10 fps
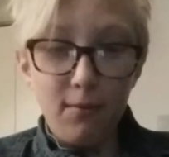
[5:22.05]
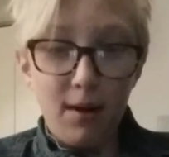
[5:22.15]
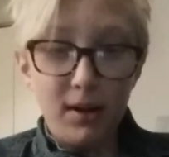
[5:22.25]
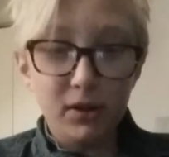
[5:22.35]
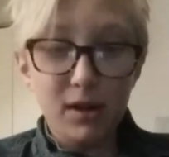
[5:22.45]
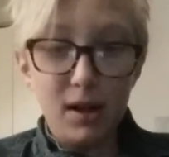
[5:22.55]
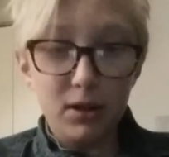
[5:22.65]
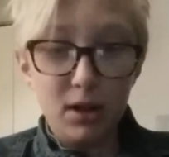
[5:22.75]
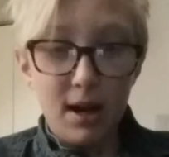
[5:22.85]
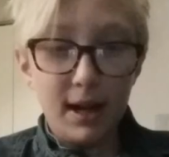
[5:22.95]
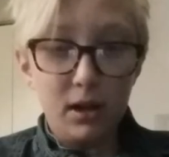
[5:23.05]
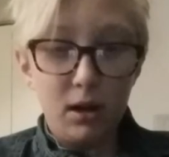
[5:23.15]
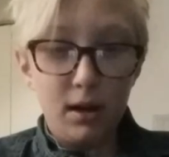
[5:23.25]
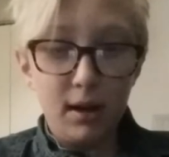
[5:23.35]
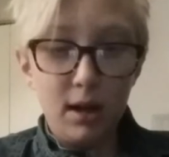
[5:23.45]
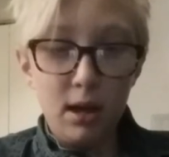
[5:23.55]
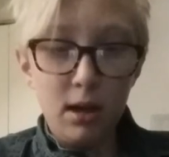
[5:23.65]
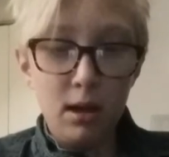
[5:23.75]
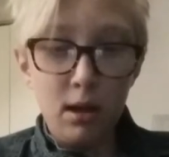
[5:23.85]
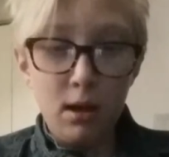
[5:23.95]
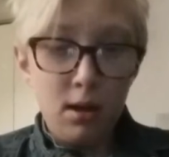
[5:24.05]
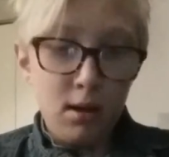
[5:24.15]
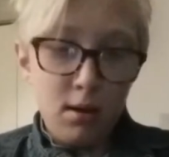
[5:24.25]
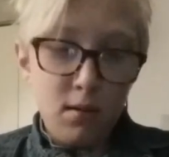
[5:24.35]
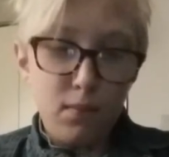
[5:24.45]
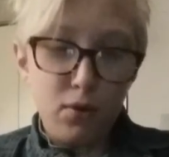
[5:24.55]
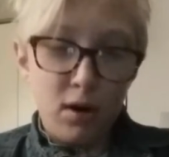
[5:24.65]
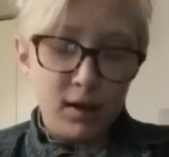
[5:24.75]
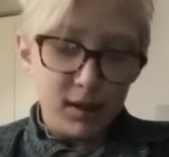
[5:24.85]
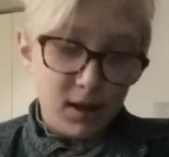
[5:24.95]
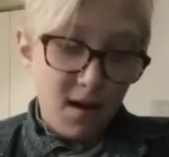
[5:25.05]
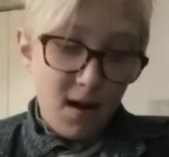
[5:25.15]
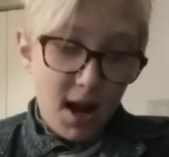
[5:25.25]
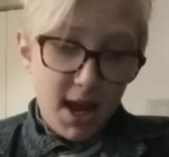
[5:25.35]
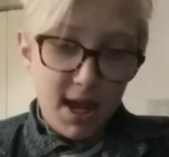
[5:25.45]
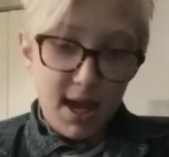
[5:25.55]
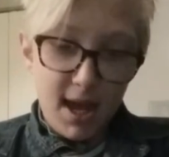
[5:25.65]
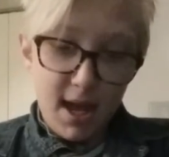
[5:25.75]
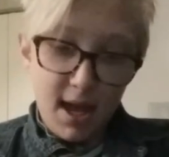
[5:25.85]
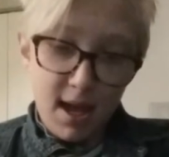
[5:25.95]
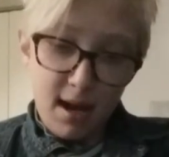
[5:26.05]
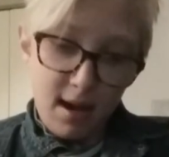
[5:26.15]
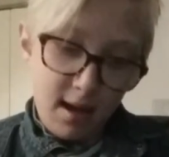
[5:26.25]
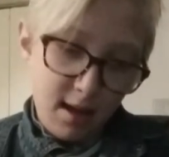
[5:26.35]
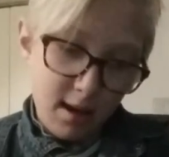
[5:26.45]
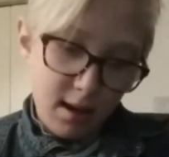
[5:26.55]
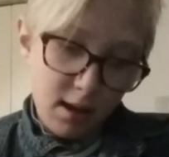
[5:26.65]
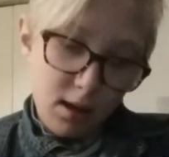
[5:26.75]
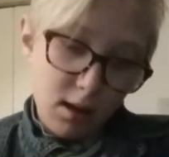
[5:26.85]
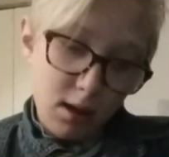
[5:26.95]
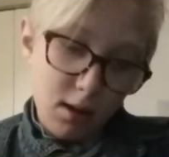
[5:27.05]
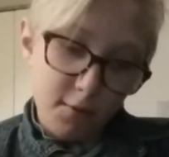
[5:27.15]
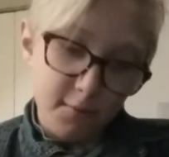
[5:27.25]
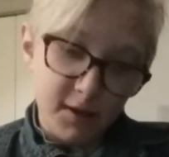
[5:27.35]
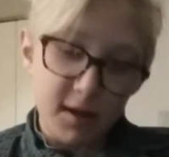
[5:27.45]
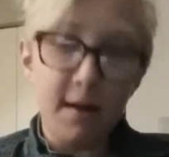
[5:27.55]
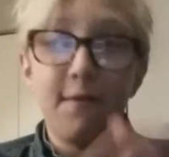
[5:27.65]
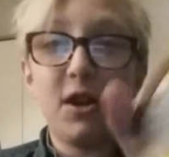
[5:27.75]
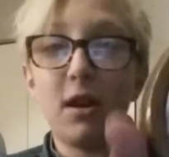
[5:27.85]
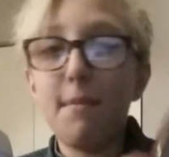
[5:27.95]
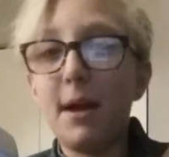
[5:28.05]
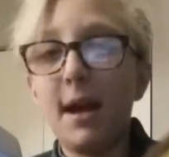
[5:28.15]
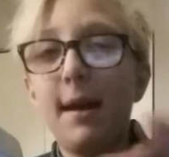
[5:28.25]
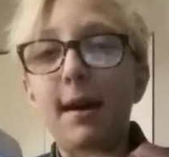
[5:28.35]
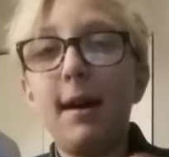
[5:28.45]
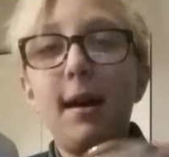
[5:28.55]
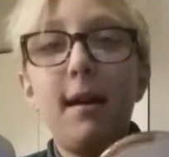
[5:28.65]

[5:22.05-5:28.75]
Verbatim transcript: n Wild Color Icon Bronzer in Reserve Your Cabana.